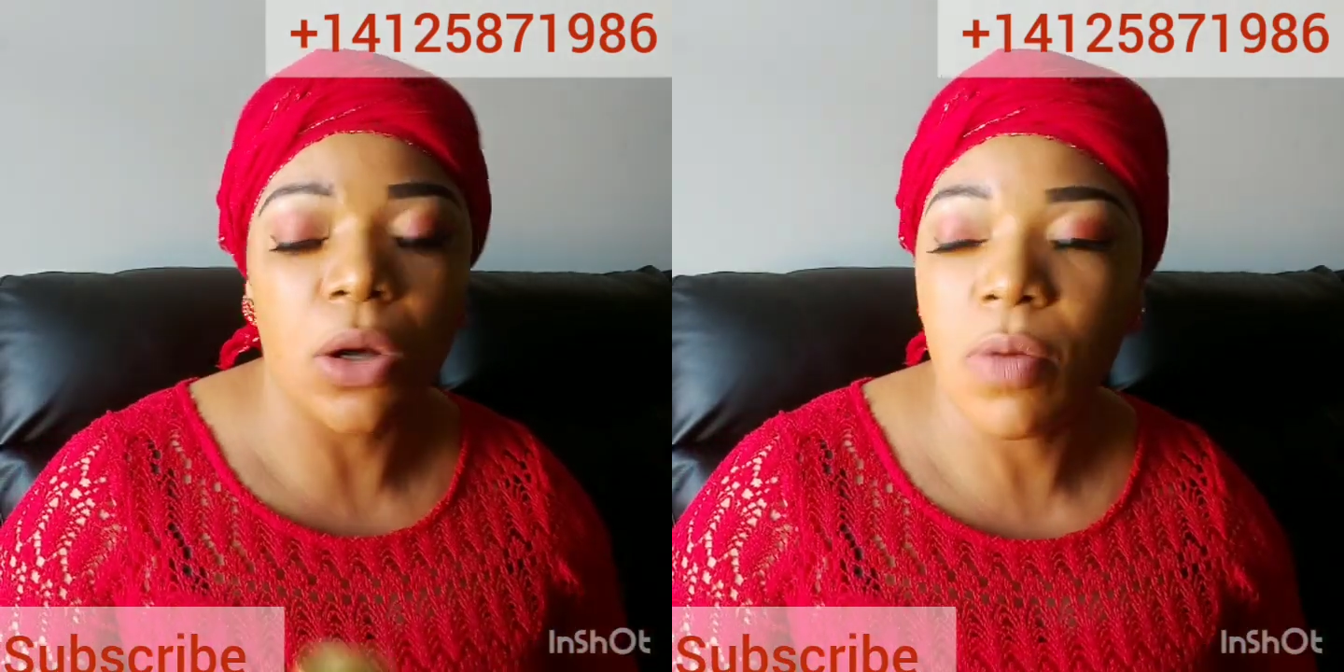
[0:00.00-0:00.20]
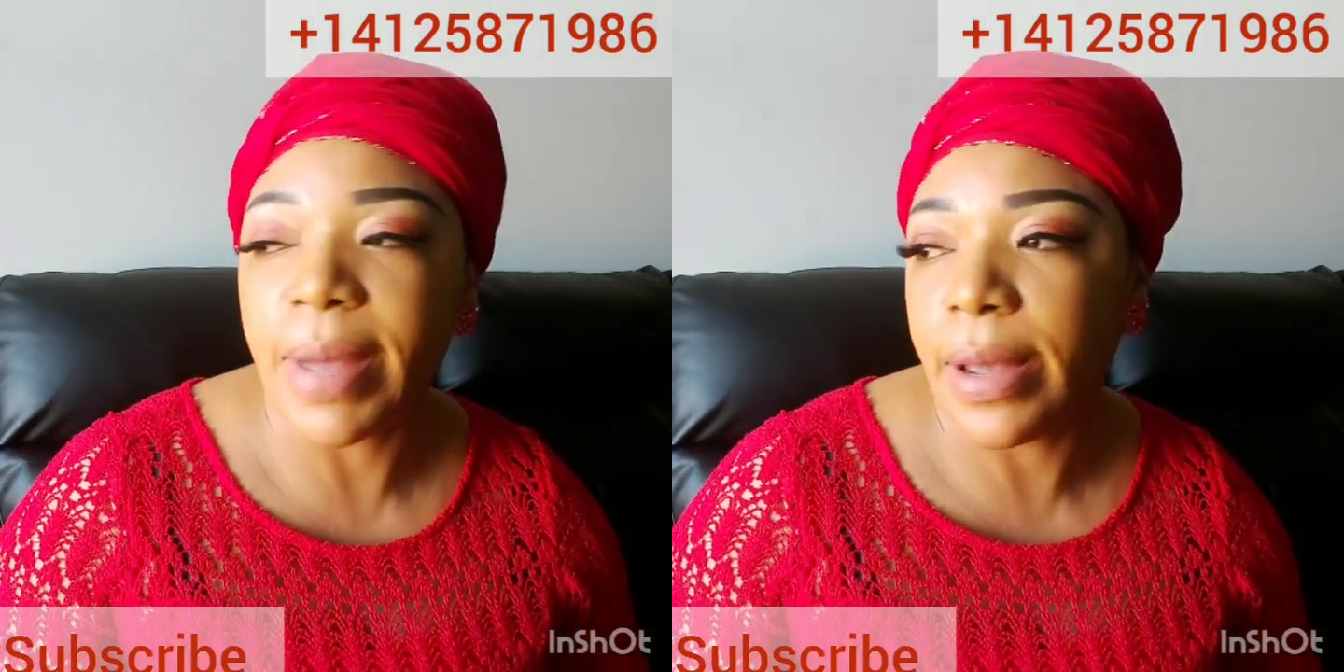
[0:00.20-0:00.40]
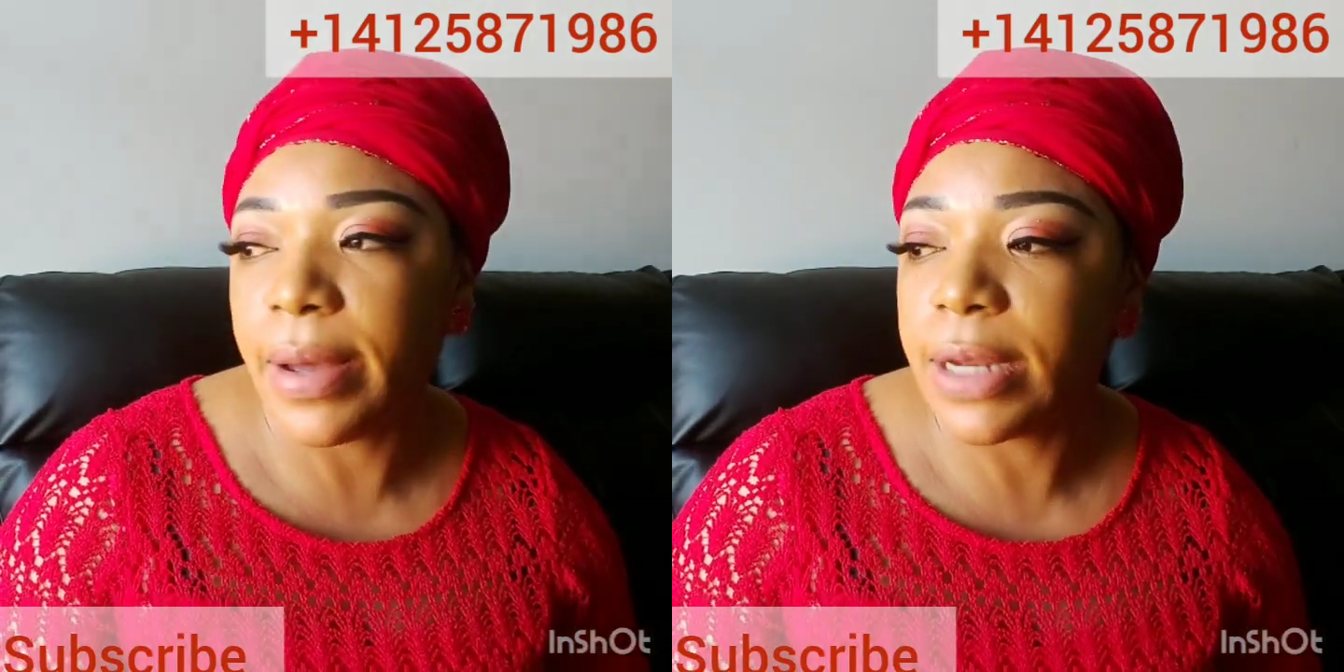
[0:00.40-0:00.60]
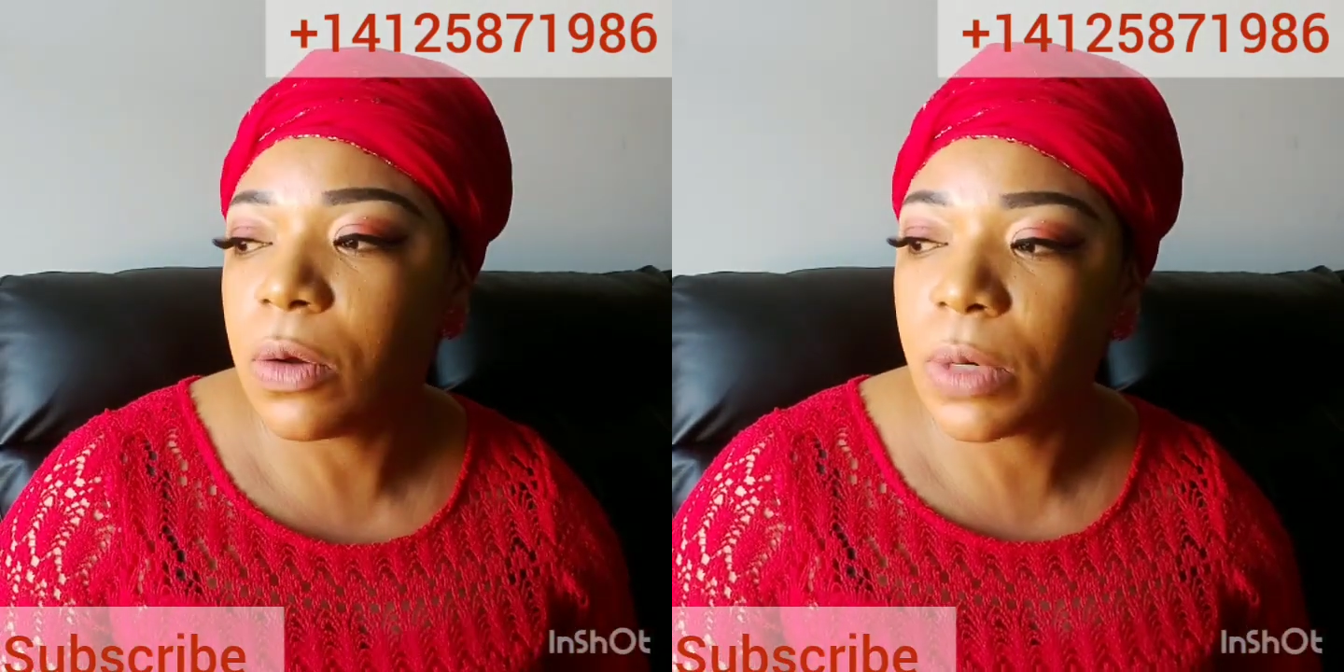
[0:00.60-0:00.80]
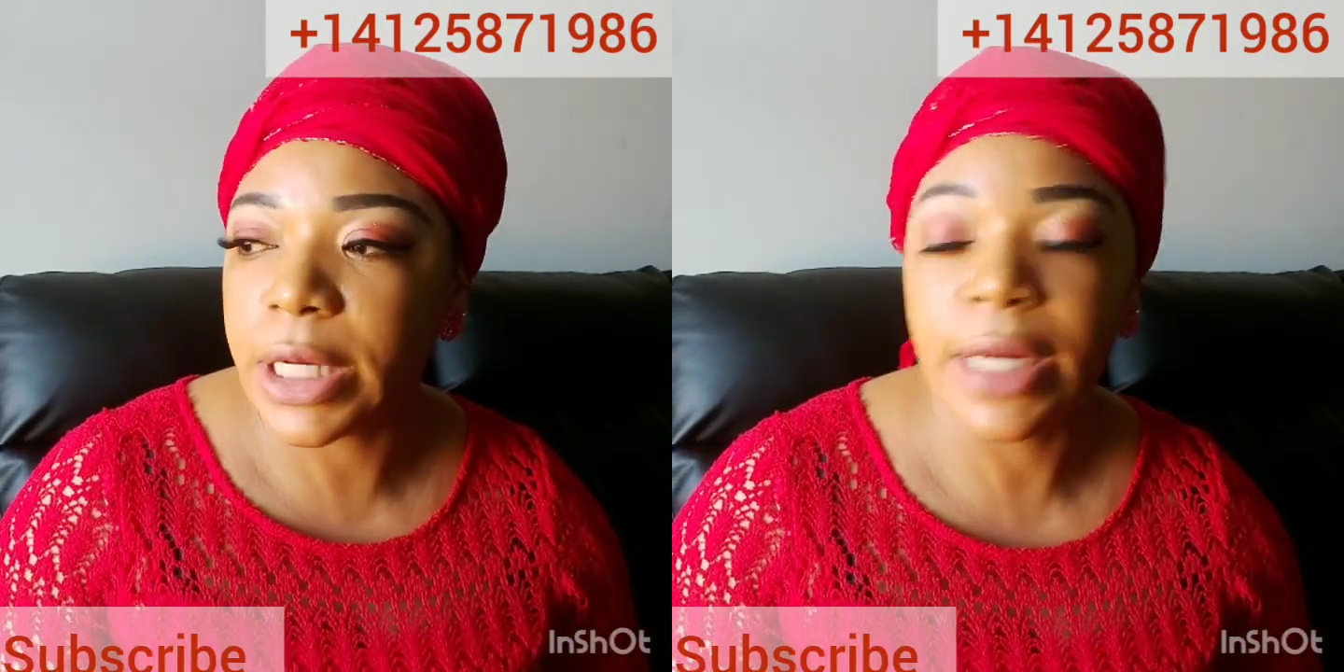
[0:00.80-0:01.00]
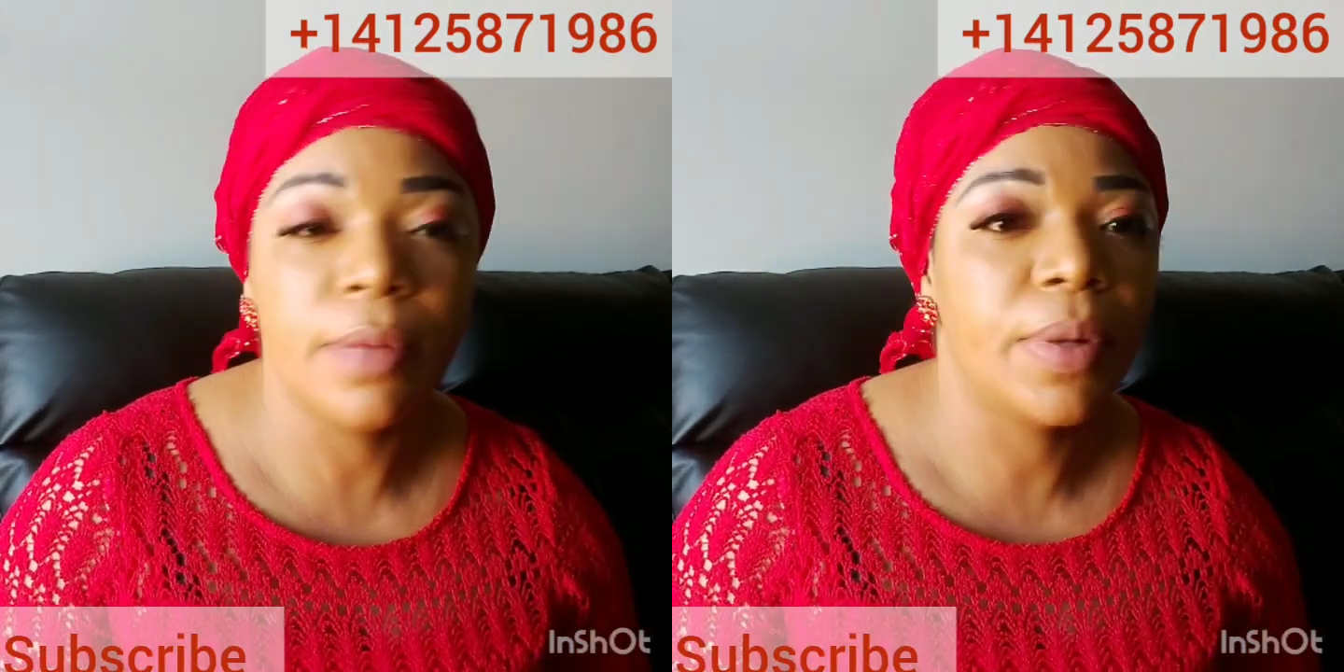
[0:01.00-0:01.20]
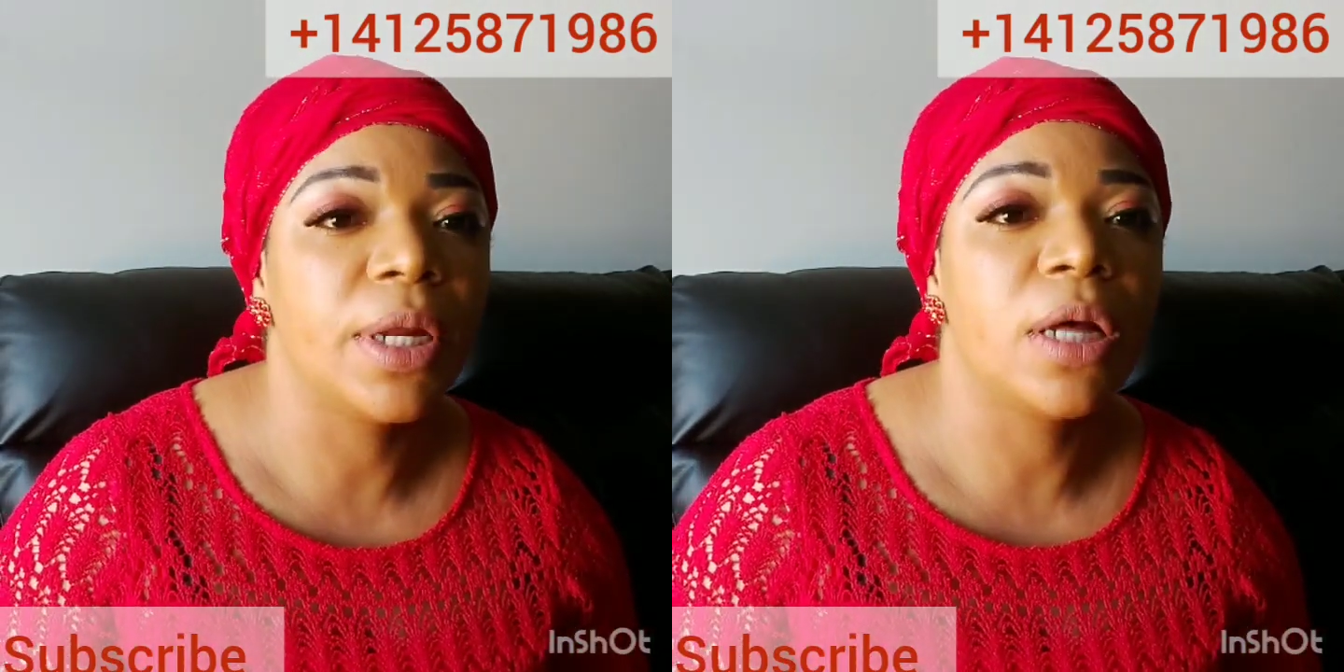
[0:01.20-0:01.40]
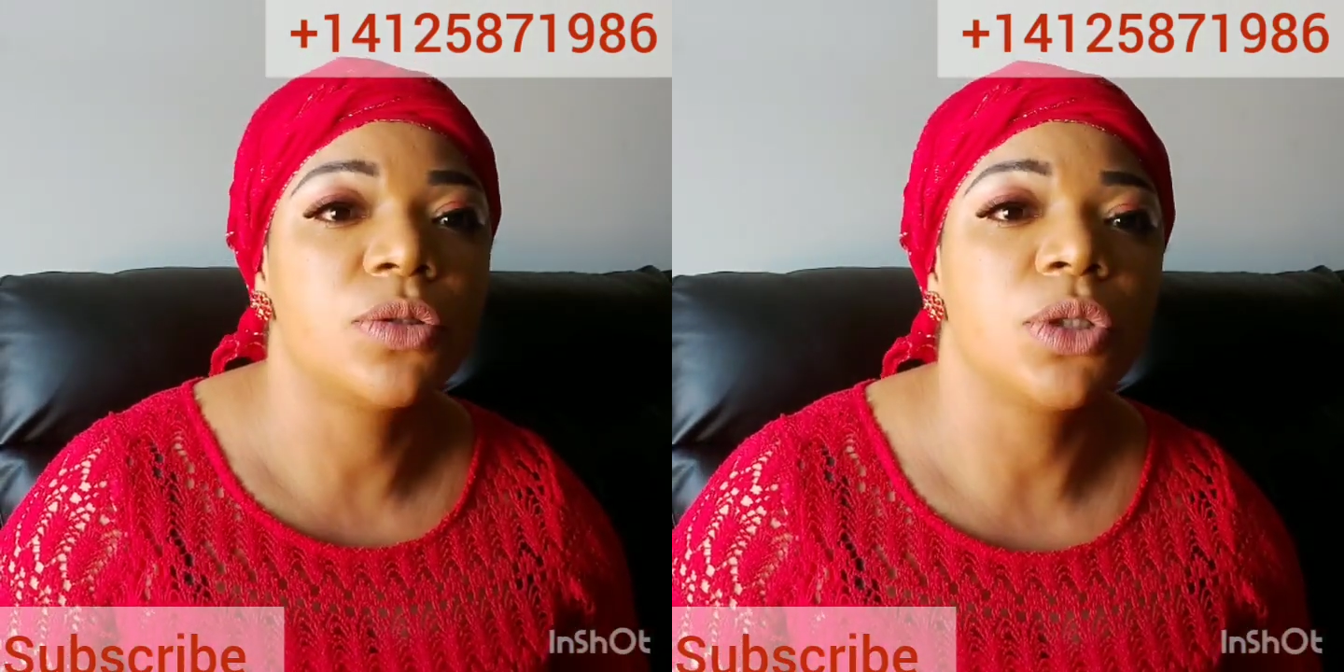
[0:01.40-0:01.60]
oh my God, I don't want
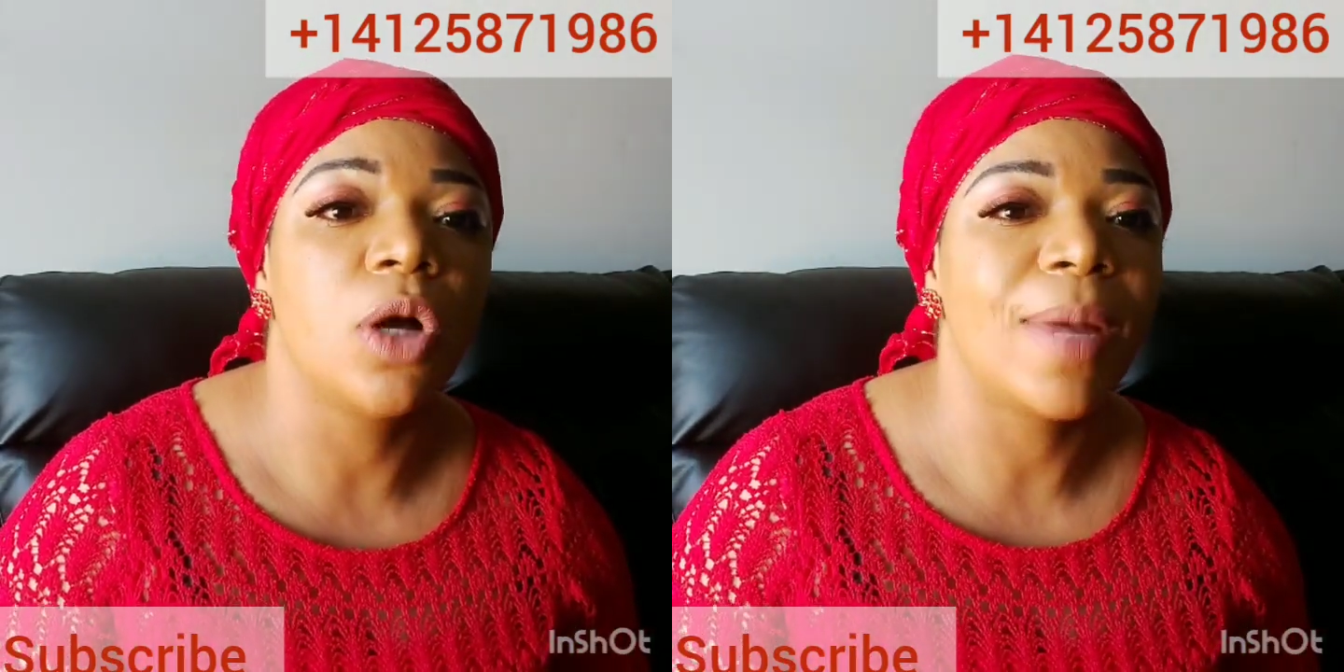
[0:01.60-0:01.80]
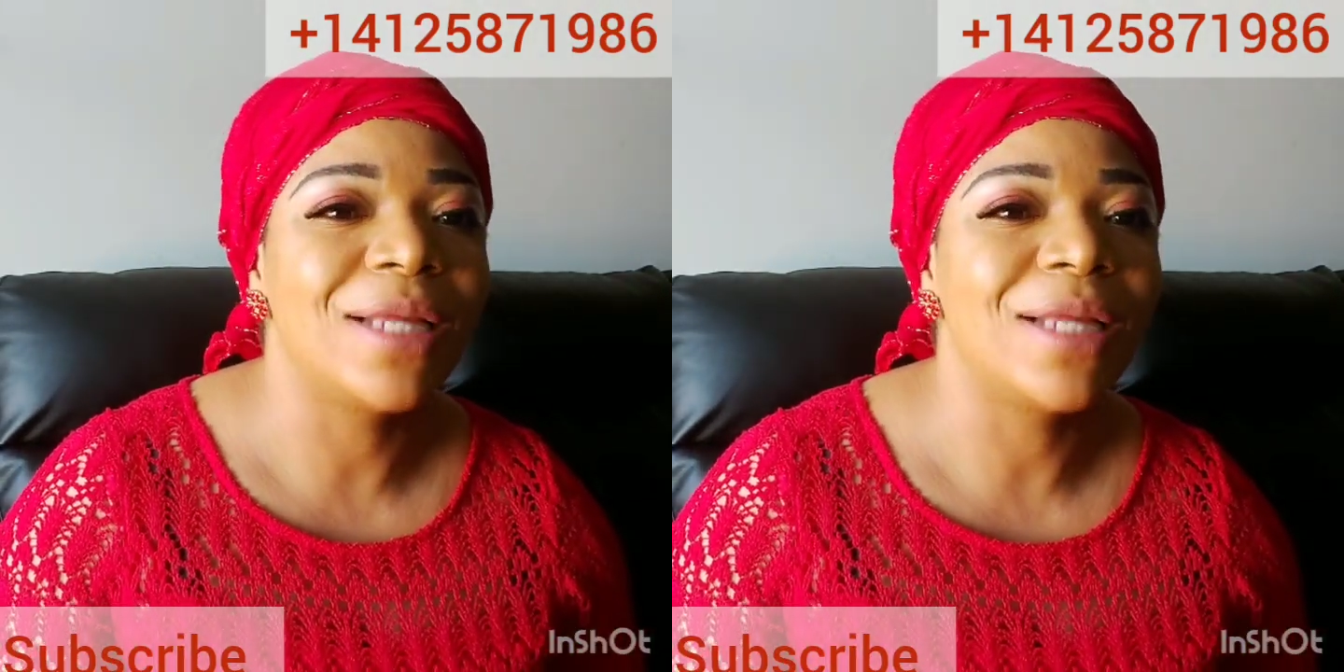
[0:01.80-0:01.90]
anybody else to come.